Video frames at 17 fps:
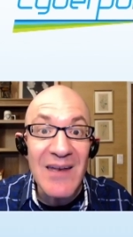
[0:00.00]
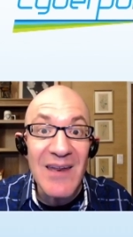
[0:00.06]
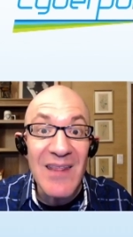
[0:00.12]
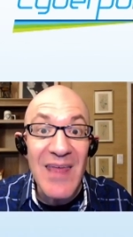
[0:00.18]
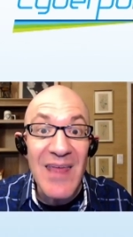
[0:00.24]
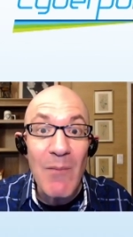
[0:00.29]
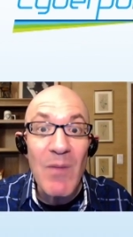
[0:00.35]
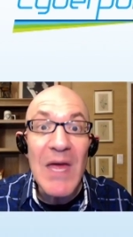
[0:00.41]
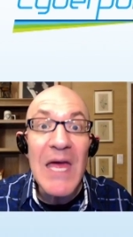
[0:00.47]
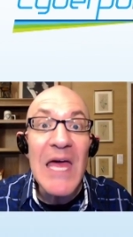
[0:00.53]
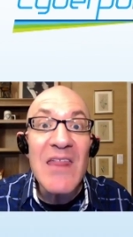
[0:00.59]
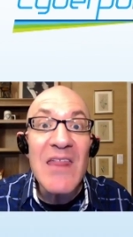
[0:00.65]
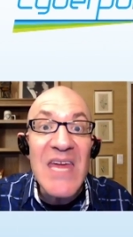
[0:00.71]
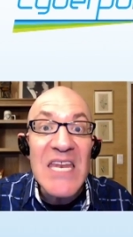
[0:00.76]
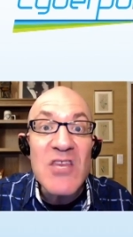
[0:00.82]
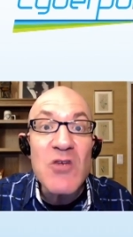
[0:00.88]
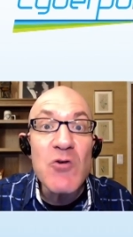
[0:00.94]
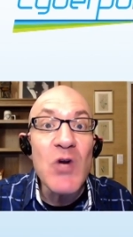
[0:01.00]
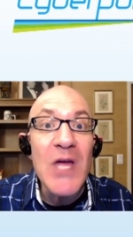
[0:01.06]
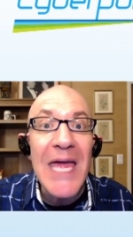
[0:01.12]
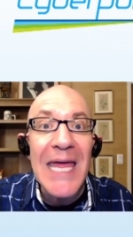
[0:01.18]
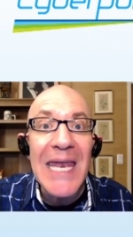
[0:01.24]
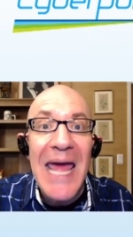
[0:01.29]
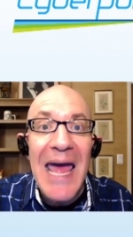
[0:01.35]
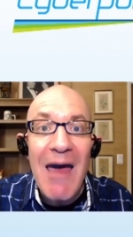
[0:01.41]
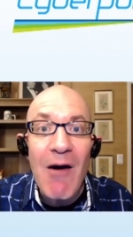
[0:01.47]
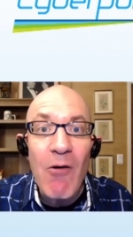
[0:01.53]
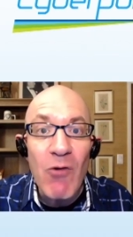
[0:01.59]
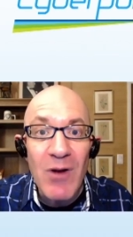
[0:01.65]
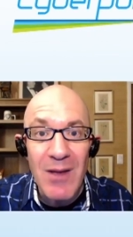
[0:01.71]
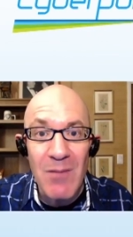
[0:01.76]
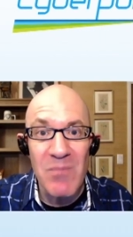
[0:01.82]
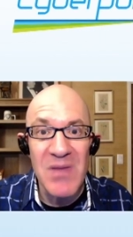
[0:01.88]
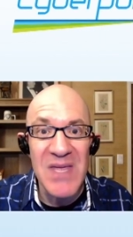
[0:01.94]
them, then you can
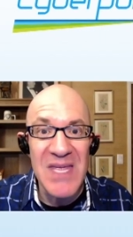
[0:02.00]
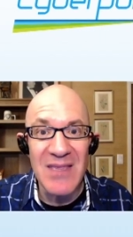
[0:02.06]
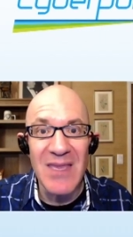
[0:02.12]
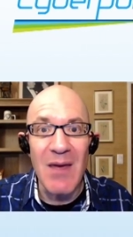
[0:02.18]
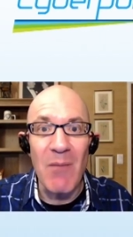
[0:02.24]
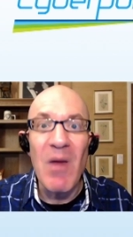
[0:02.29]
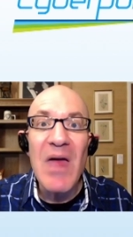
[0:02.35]
outcompete them.